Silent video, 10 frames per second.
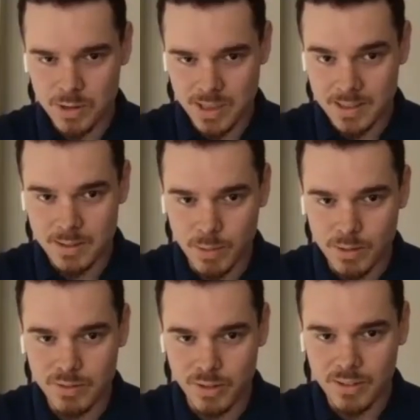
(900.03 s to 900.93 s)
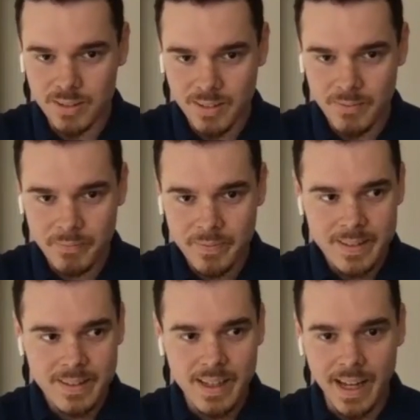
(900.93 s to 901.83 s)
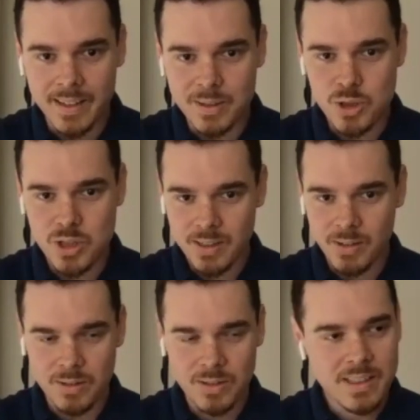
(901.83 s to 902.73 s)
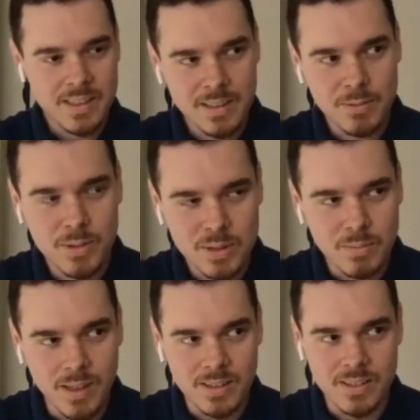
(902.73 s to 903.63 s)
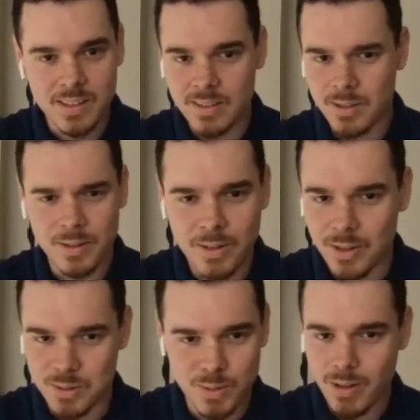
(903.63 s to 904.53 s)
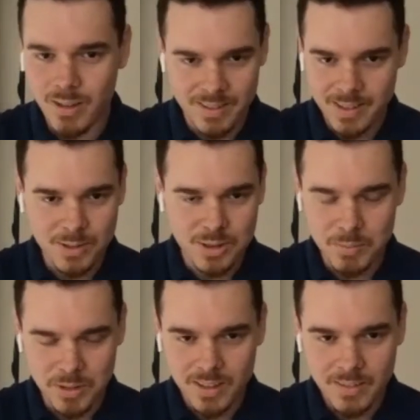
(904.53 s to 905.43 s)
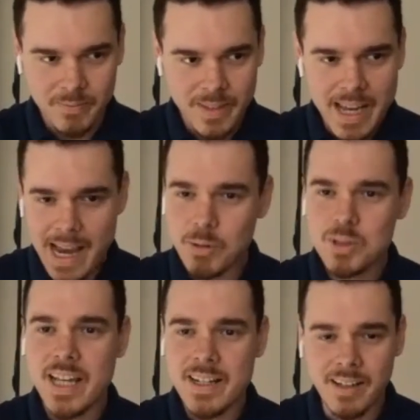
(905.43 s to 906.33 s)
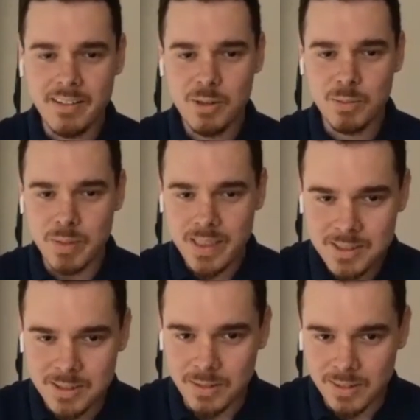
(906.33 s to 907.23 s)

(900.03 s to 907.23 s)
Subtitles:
at the Blue Frog, and she had ordered, I think it was a margarita or a cosmopolitan or something, and it was 800 rupees, dude.